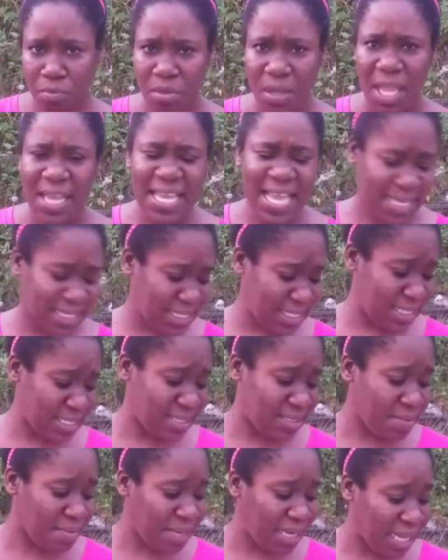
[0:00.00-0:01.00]
Yes, it's a
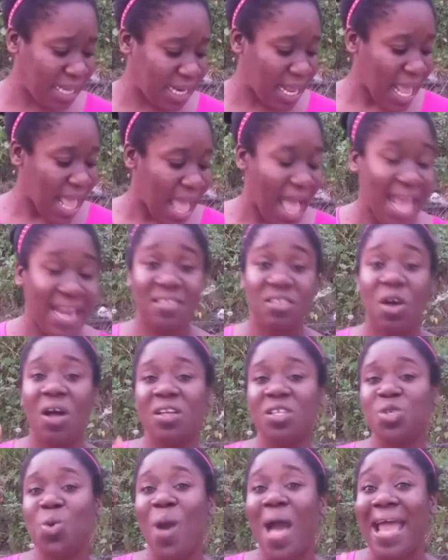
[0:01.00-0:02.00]
stimulant, and it's
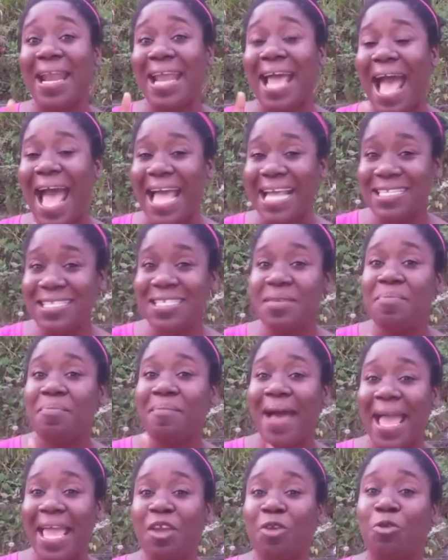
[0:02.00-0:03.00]
also an
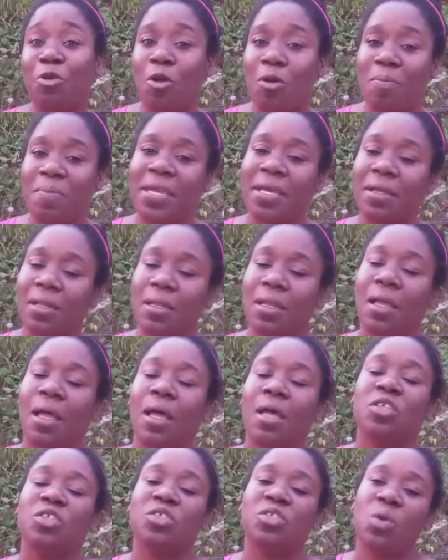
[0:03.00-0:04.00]
antimicrobial.
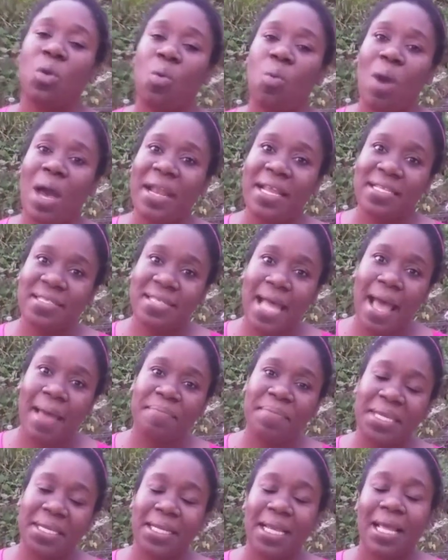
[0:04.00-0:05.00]
So what does that
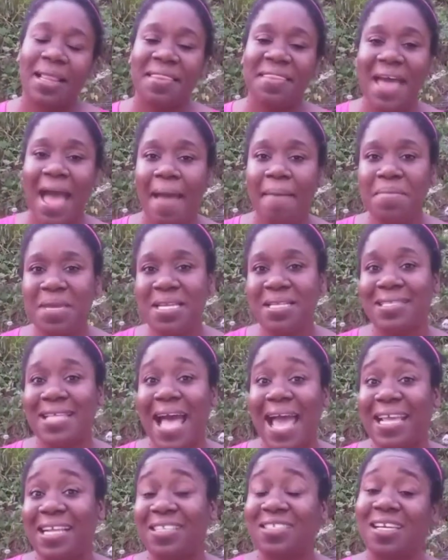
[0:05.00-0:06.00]
mean? That means
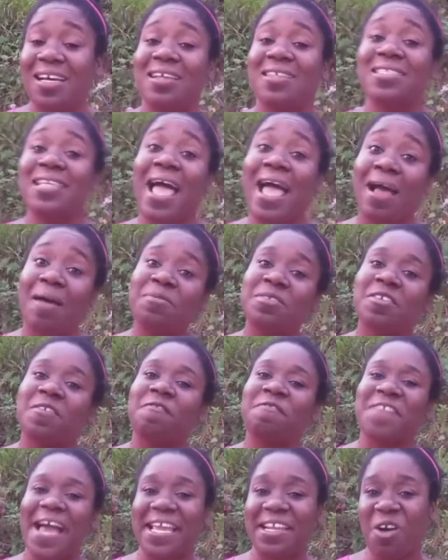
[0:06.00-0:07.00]
that it does help to
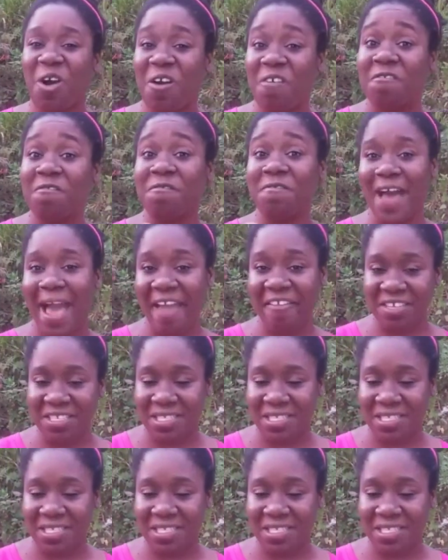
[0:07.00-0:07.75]
fight off viruses.